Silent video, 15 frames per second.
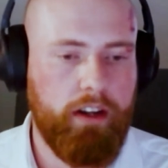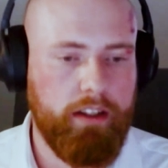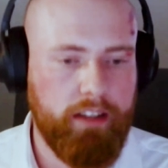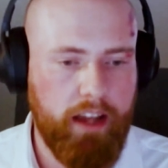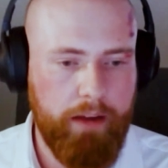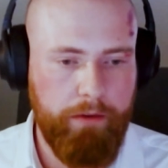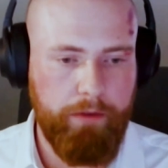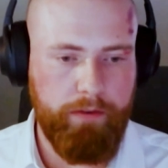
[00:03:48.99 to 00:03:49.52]
and
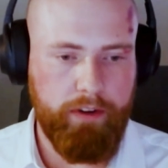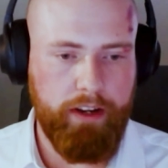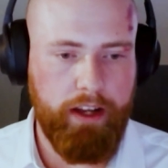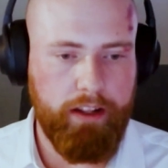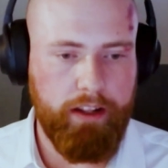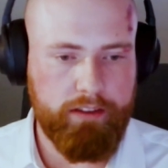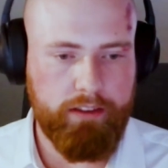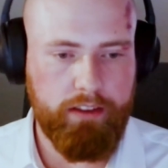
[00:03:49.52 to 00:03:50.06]
everything
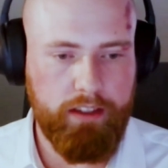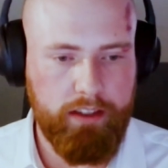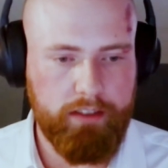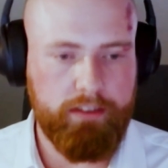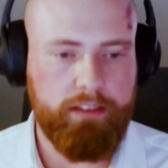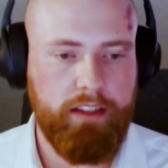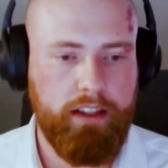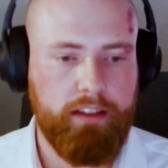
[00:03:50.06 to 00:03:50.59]
else
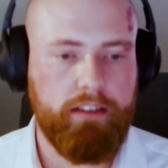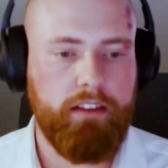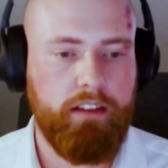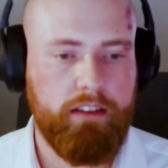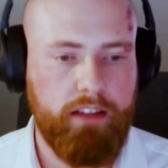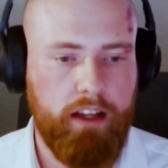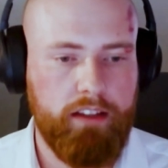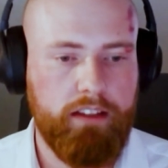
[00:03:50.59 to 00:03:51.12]
is then
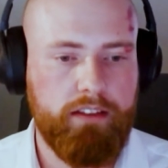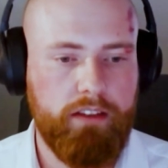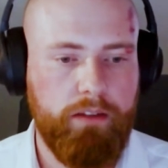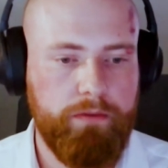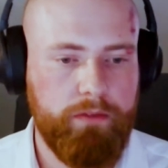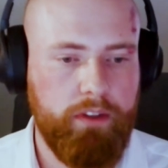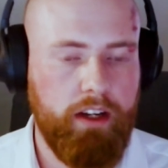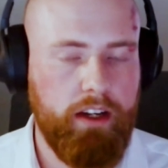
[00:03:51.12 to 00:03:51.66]
done in
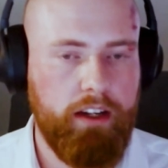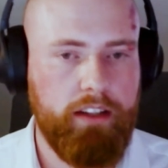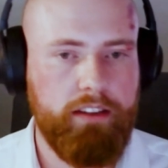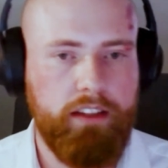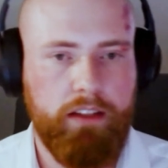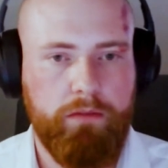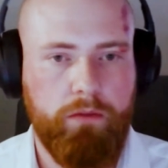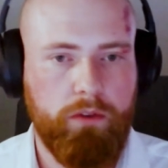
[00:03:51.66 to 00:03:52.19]
software, and
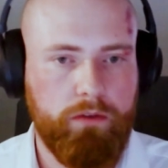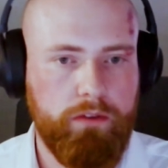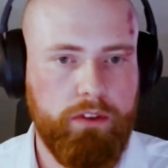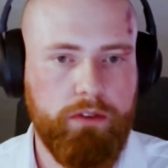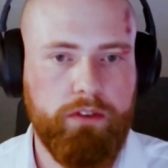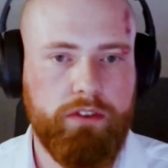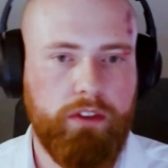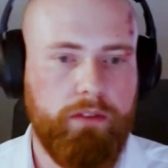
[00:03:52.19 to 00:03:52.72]
that's what we
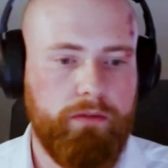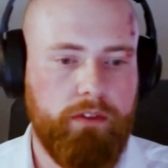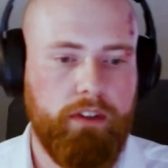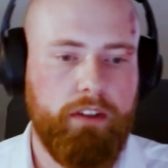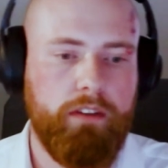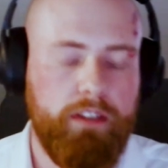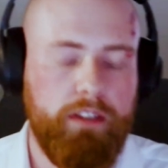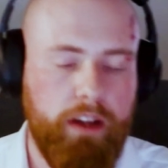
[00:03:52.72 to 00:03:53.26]
do in software.